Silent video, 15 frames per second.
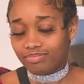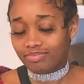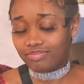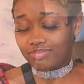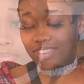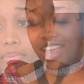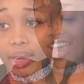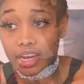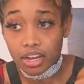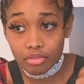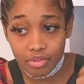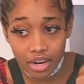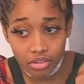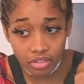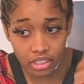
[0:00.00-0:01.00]
then back
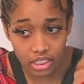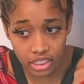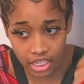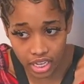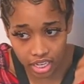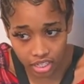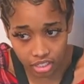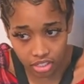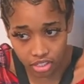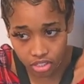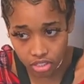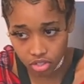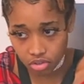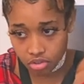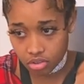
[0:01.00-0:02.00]
around
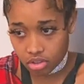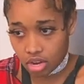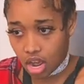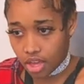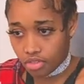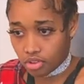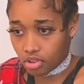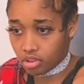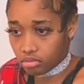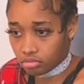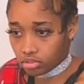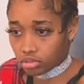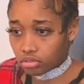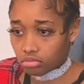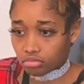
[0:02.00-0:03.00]
again, so you can either
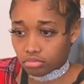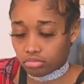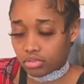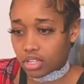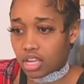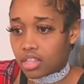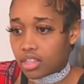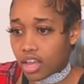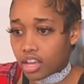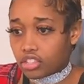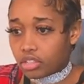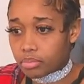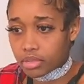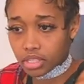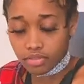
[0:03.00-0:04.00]
take the
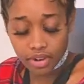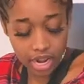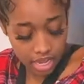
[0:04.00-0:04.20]
extra bits of